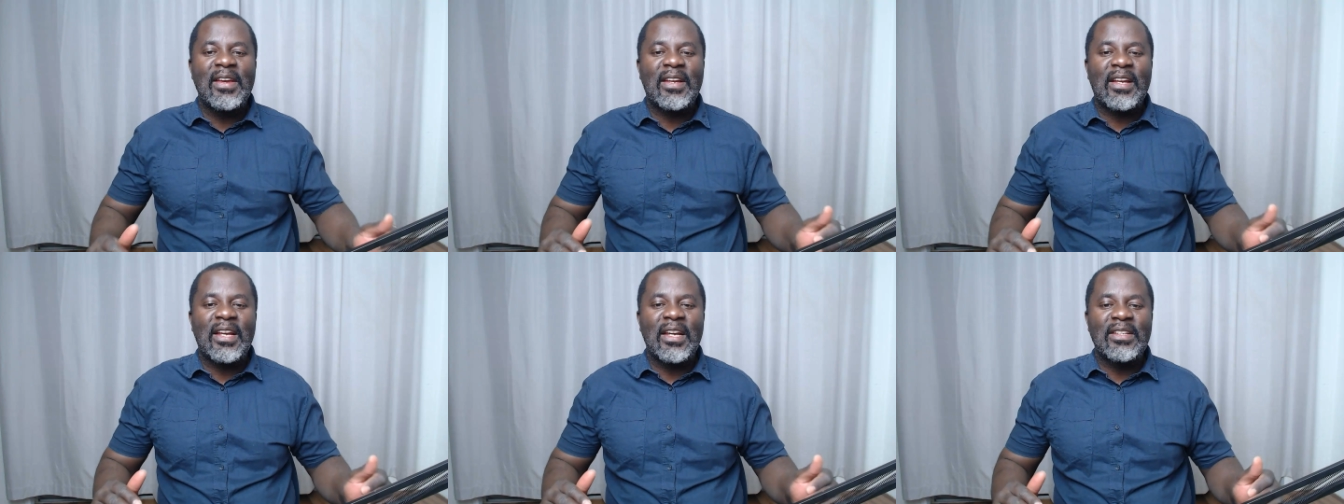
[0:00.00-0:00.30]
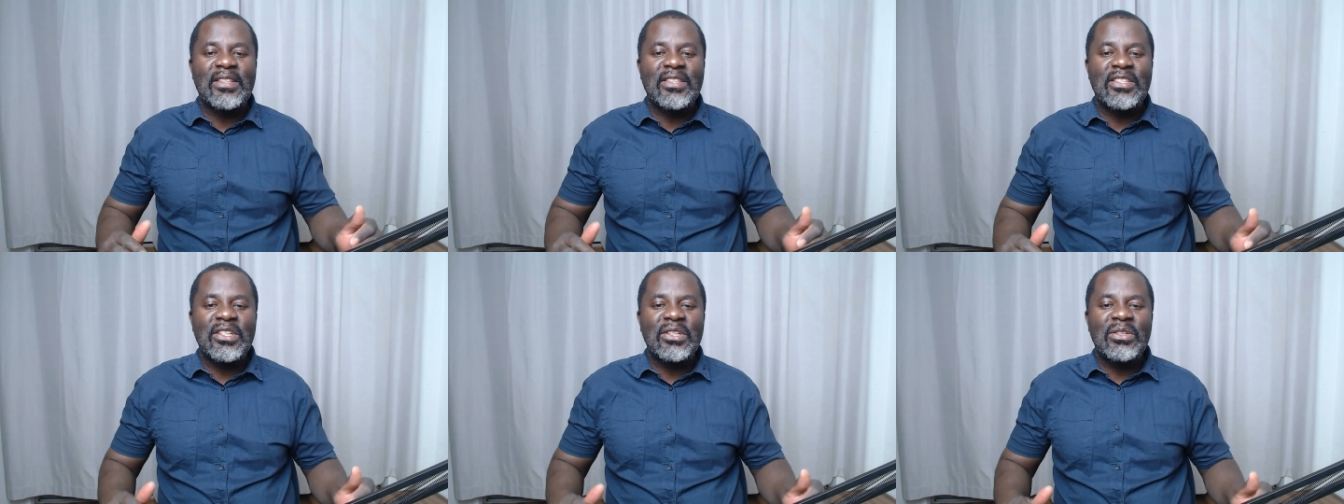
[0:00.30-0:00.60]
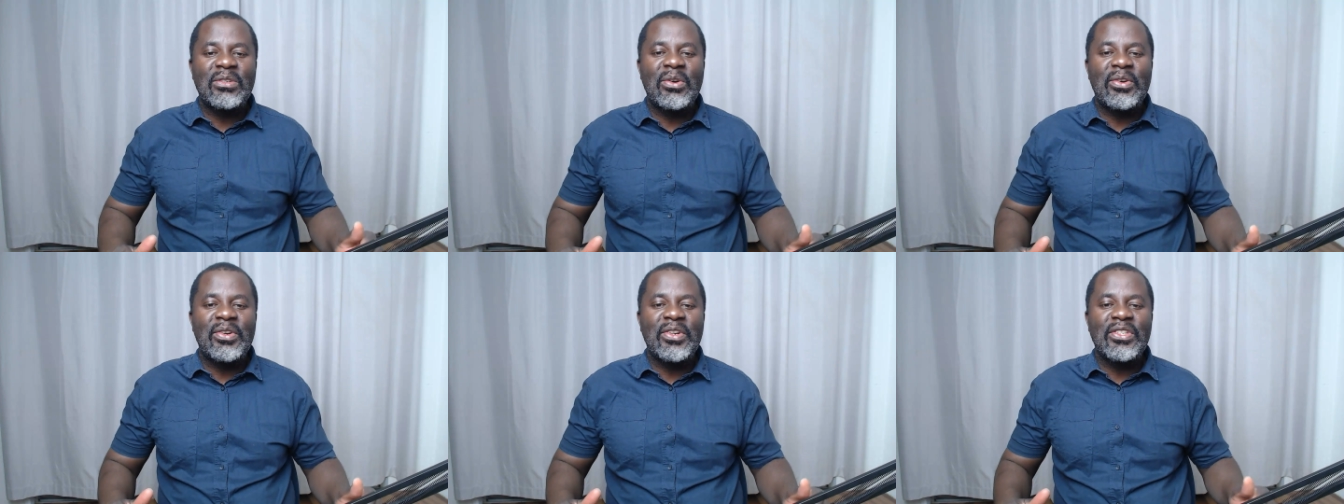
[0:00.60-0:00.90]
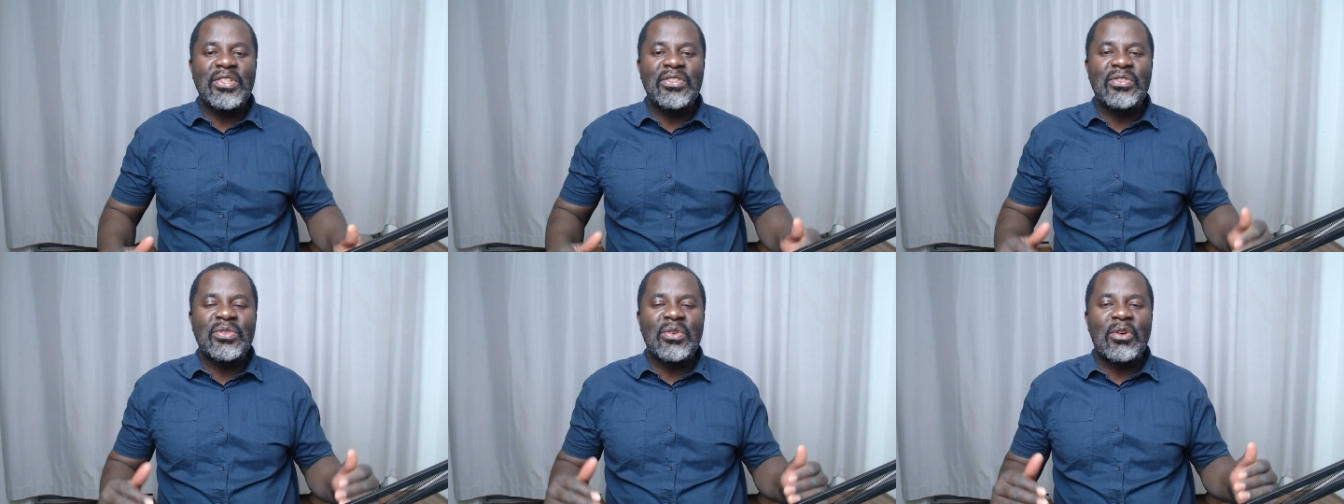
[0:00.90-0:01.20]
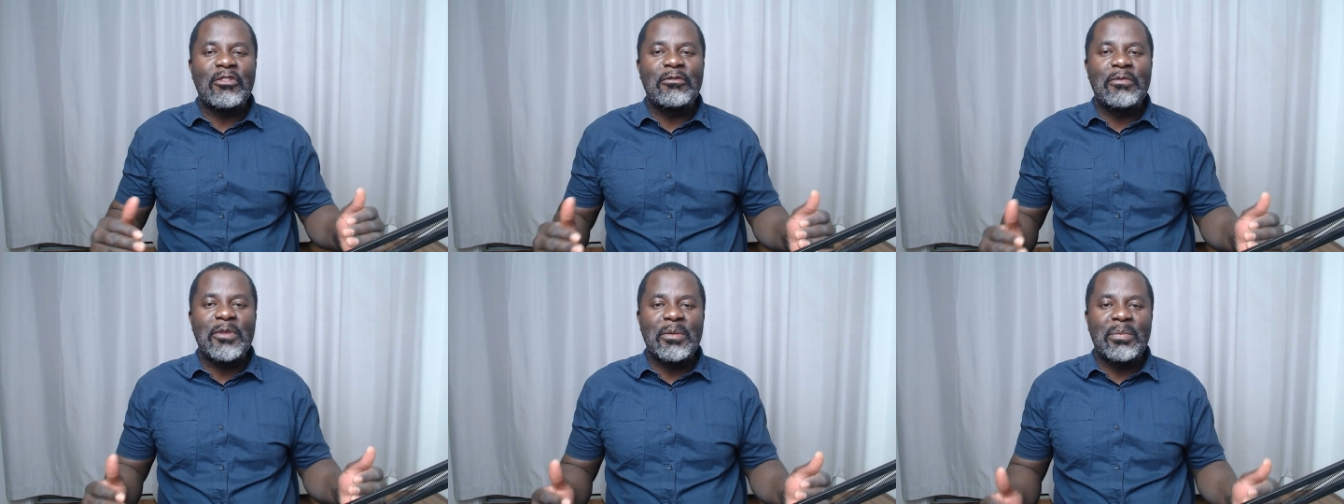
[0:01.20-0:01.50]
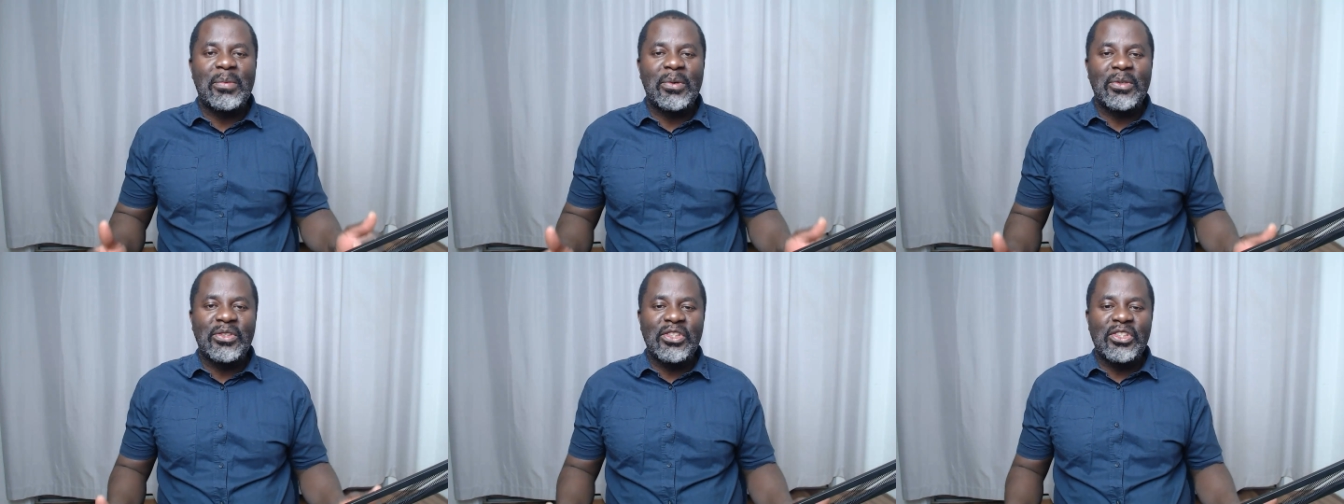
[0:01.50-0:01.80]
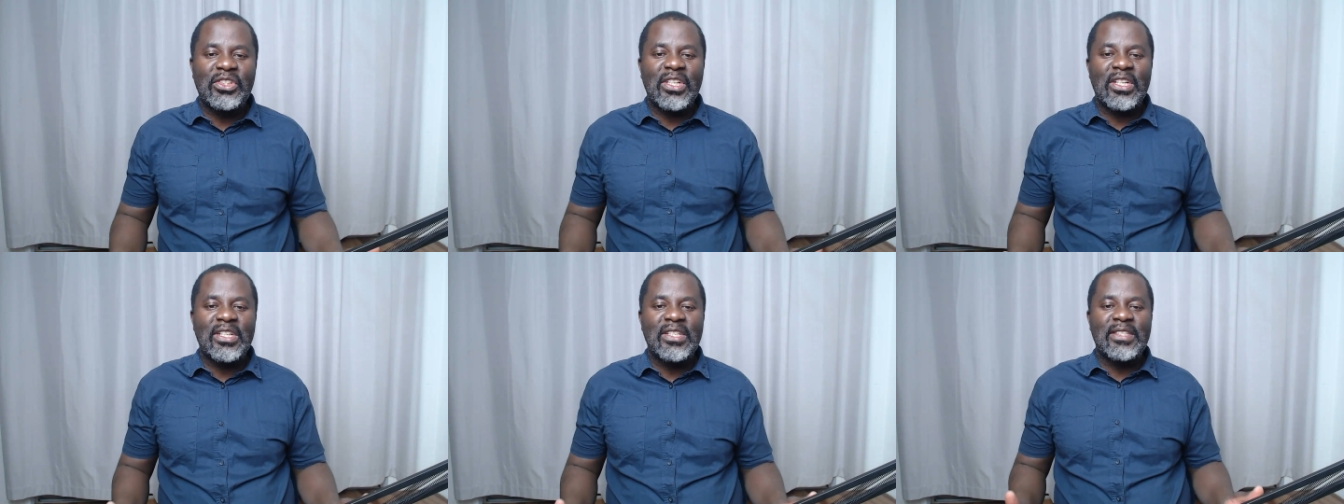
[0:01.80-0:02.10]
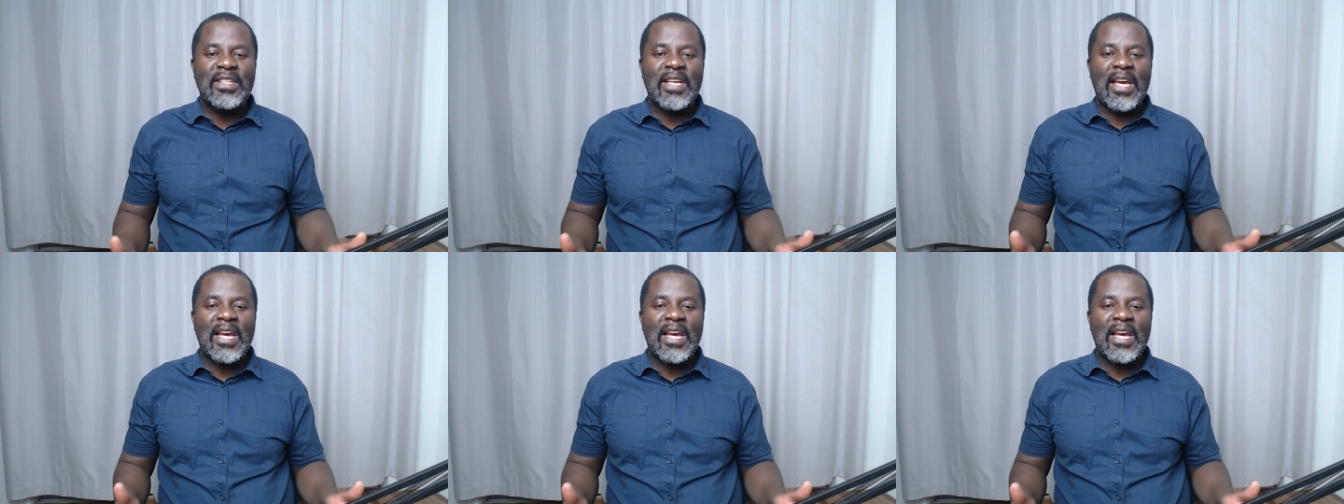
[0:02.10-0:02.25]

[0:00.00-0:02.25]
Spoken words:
categories of prepositions